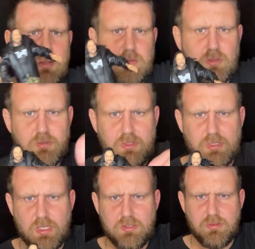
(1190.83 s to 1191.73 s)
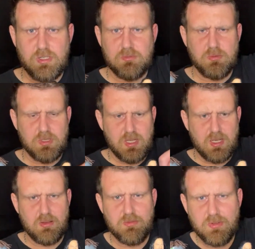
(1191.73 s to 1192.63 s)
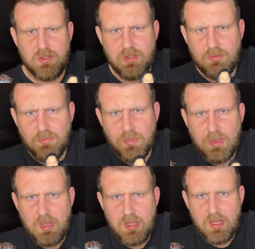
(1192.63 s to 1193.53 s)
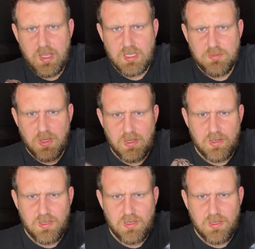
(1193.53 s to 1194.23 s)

Lots of accessories, but we have X-Pac,